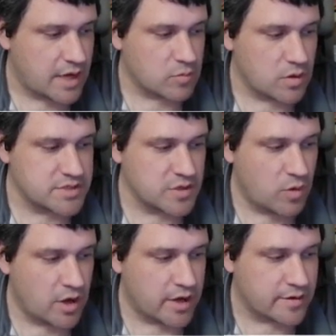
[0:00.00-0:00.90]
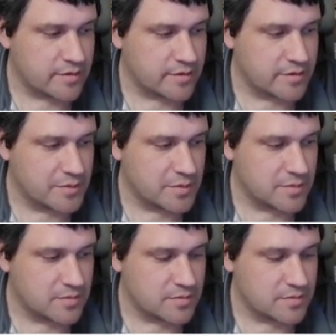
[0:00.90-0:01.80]
I rolled a 1.
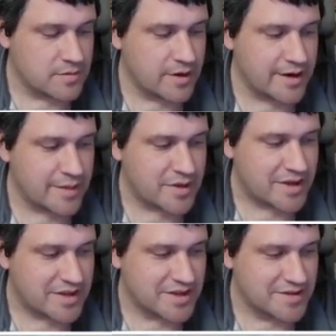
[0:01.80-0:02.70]
Where am I?